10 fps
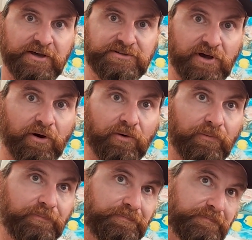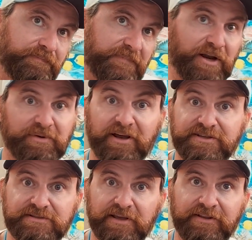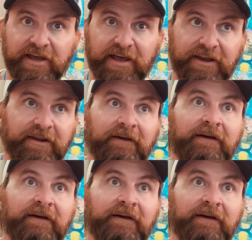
So that'll be nice. And then,